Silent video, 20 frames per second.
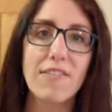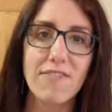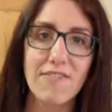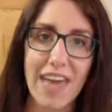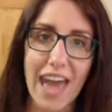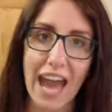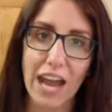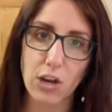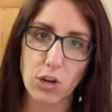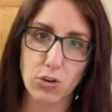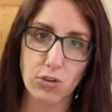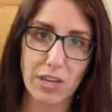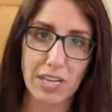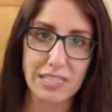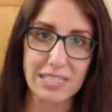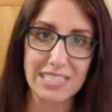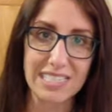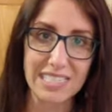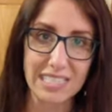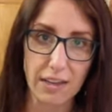of that
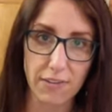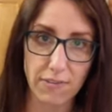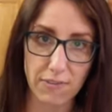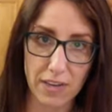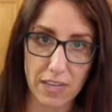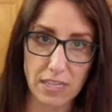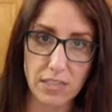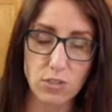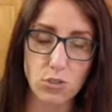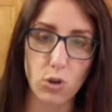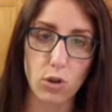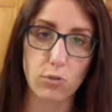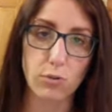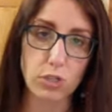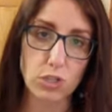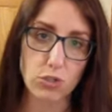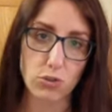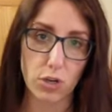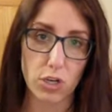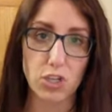creates stiffness or
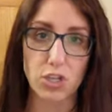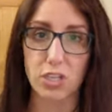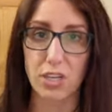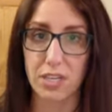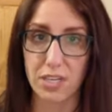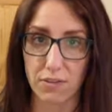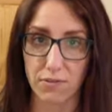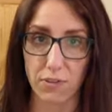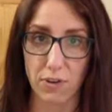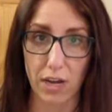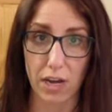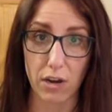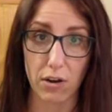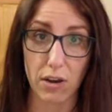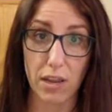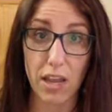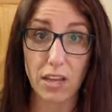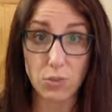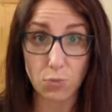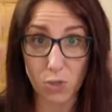restriction in different
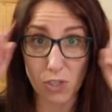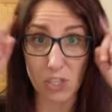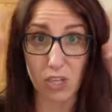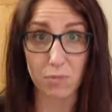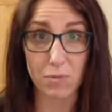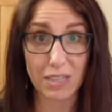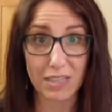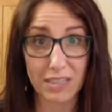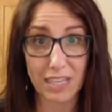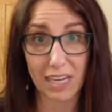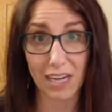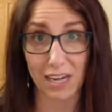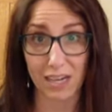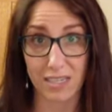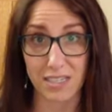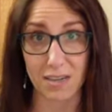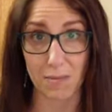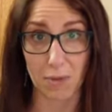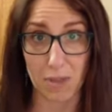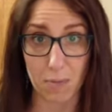areas, which can be leading to
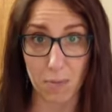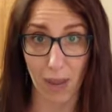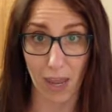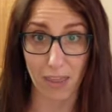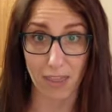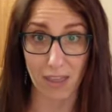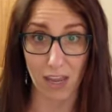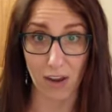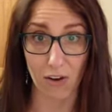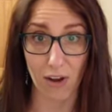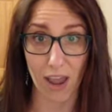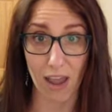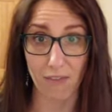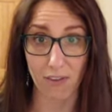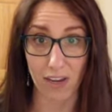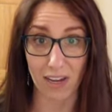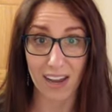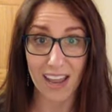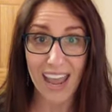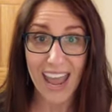some of the pain that you're
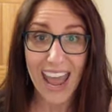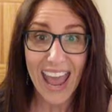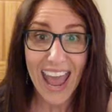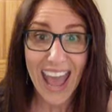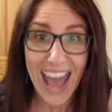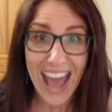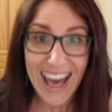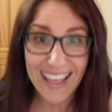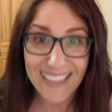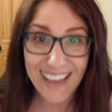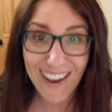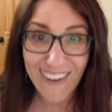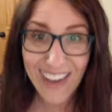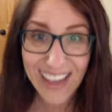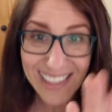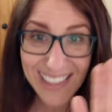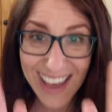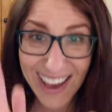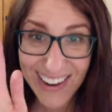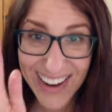having. Hello,
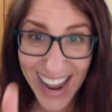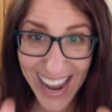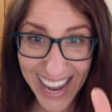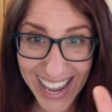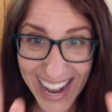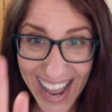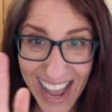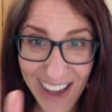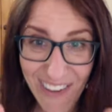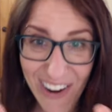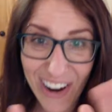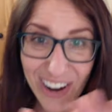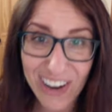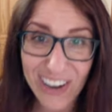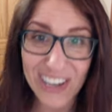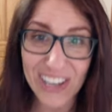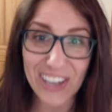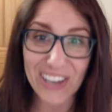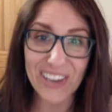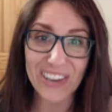hello, Diana, how are
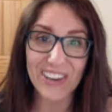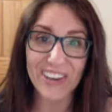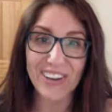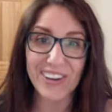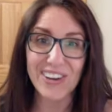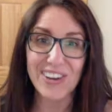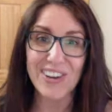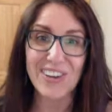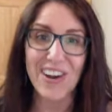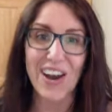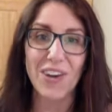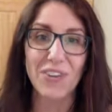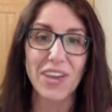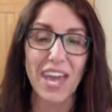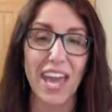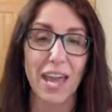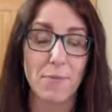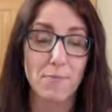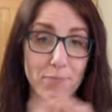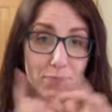you?
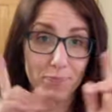Okay.